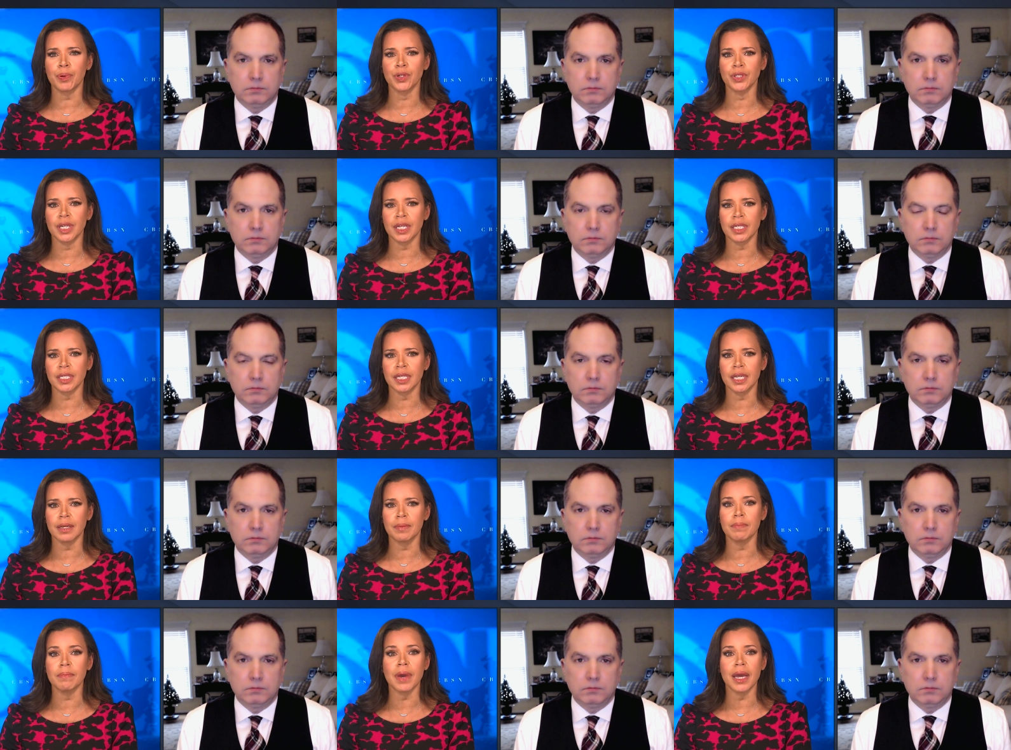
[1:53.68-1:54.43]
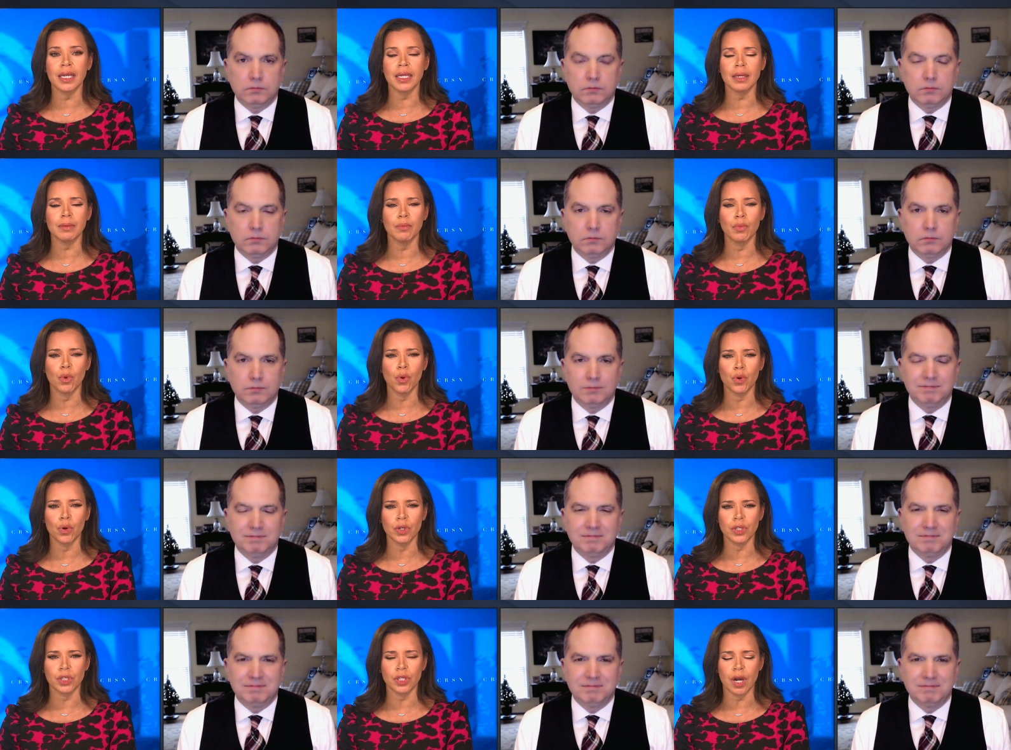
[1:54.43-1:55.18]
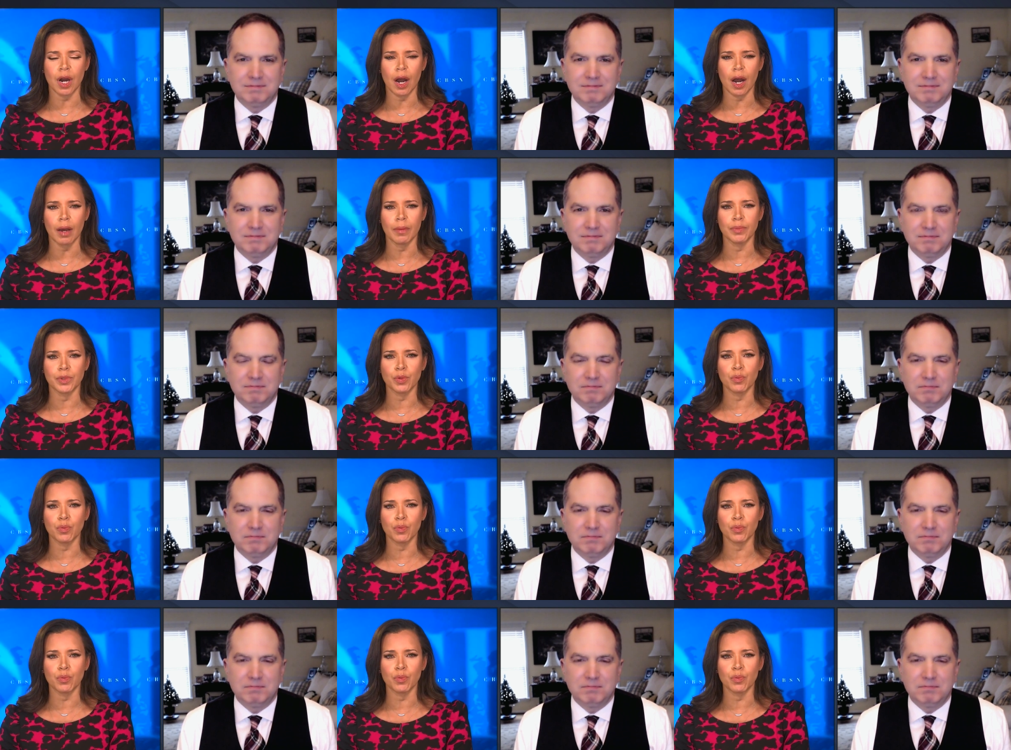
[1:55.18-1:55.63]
Speaker 1: predicted many more jobs?